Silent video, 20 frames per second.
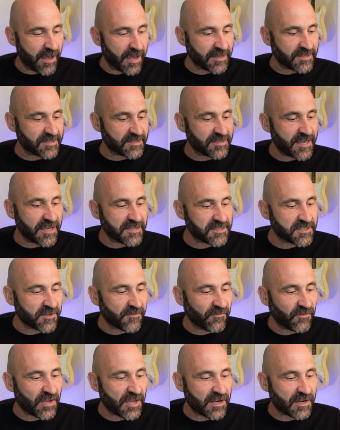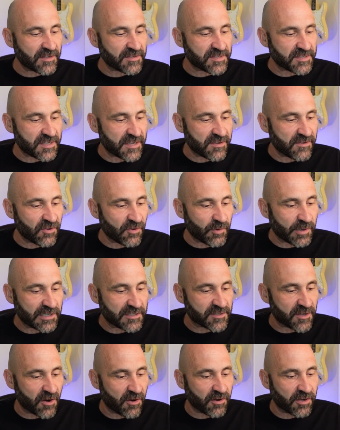excessive tendency to
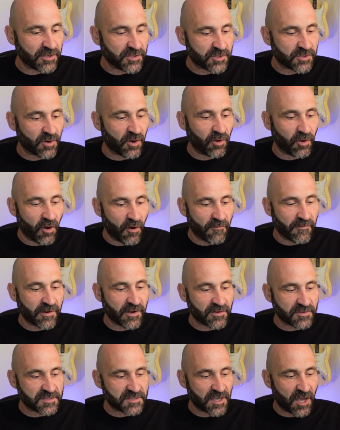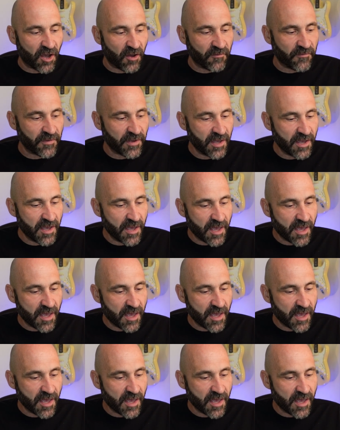exert control over yourself